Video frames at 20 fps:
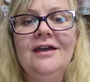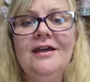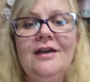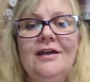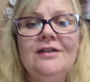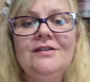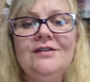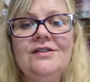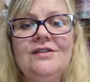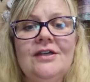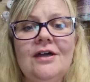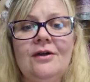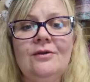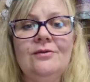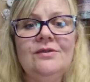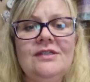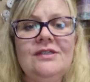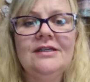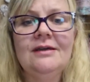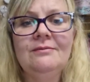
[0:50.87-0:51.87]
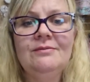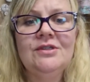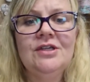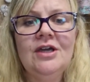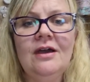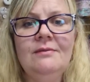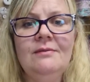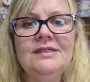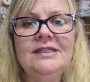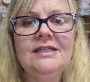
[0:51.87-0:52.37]
So
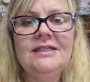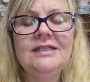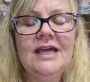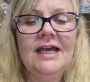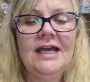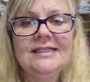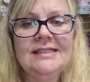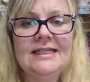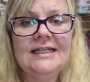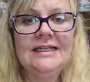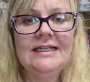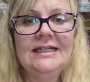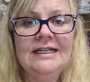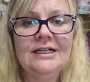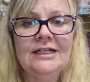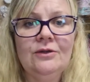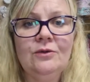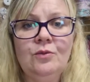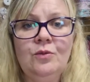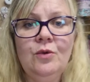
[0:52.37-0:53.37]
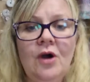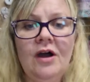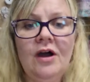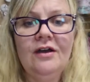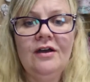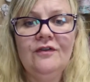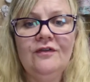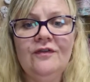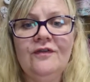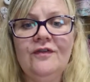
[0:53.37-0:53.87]
sometimes it takes a little
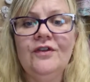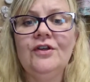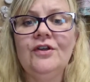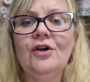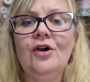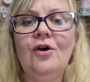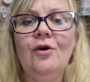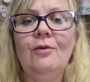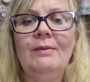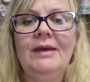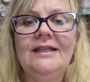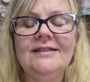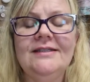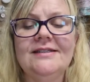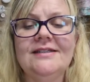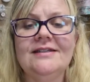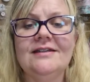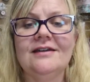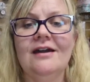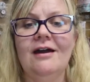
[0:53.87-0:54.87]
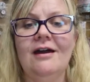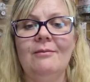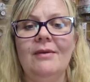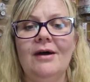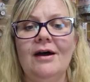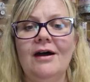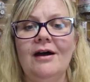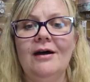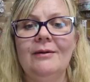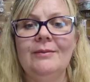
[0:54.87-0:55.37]
while for the comments to come
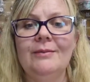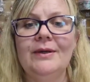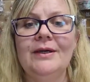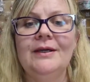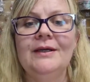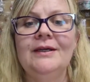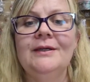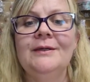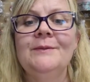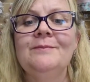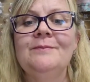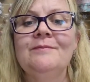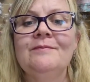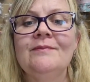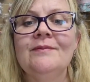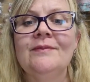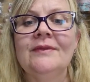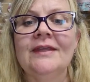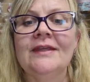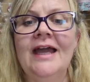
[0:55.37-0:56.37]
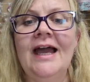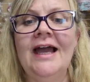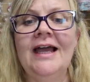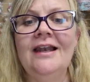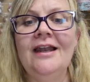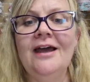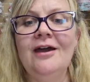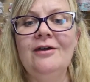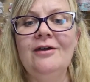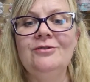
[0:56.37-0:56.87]
up.
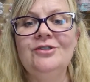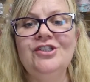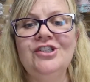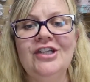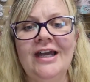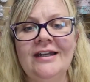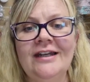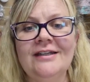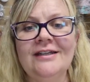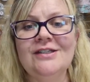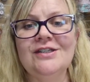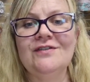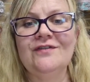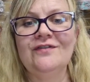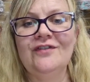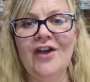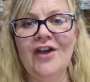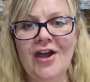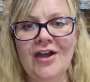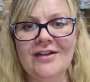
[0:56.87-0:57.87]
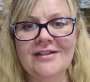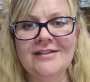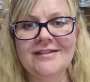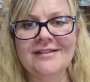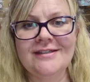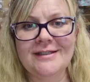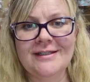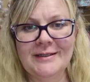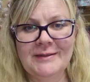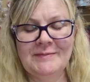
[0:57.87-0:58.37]
Hello, Janet's
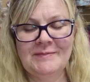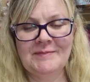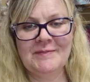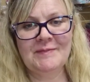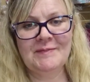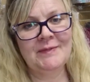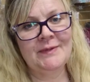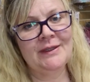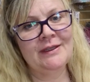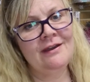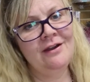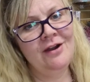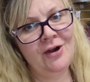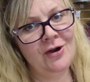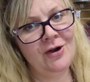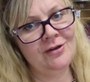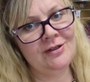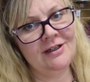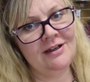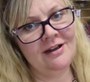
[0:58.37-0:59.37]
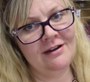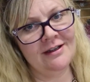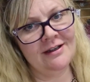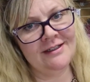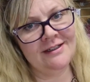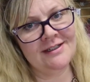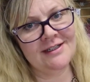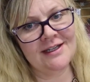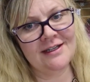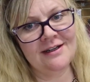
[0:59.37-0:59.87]
first online
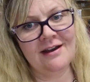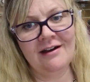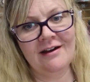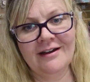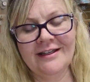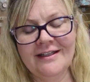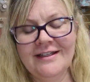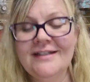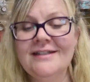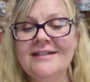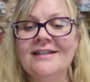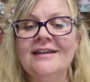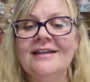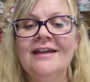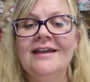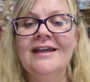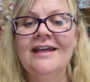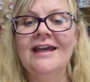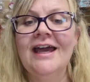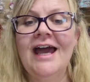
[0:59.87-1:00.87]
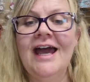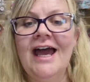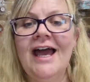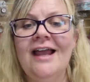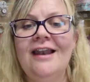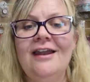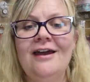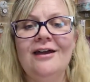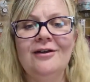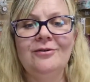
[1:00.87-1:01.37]
tonight.
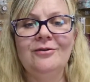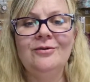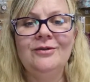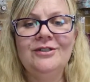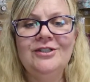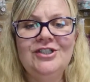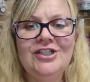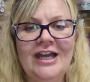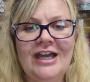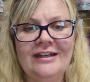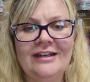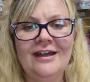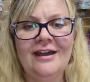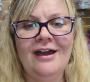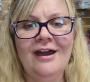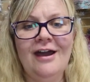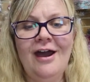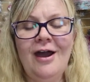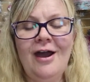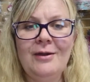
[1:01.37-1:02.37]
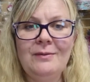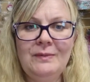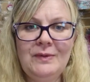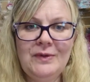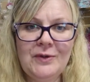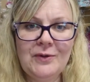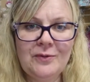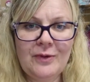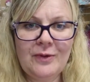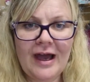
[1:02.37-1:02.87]
Hello, Janet, hope
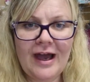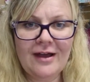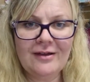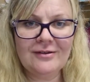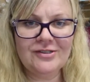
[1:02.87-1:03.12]
you're well.